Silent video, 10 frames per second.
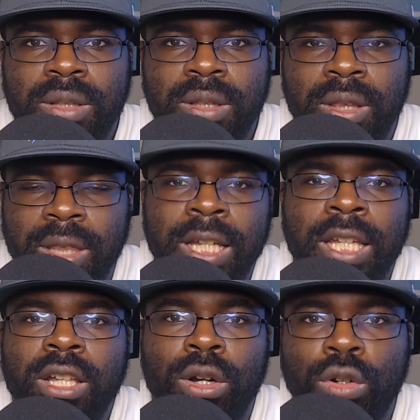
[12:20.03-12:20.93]

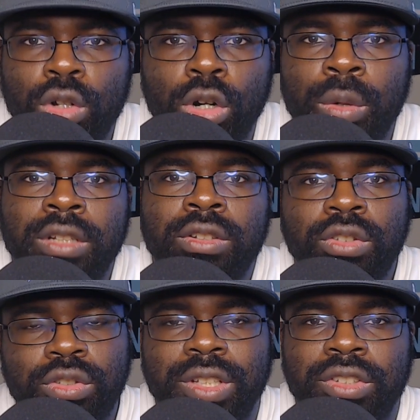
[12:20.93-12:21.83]
they are going
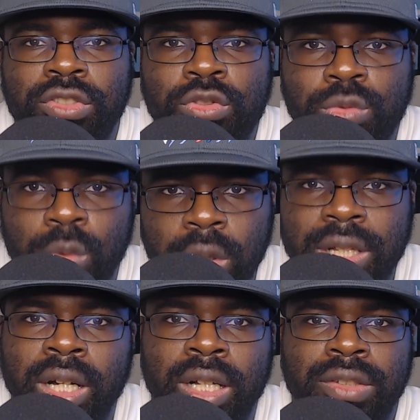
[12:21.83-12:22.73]
to
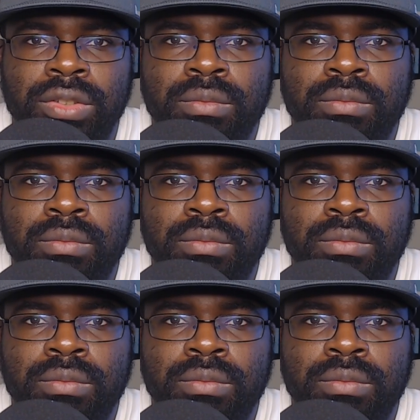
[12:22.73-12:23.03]
destroy us.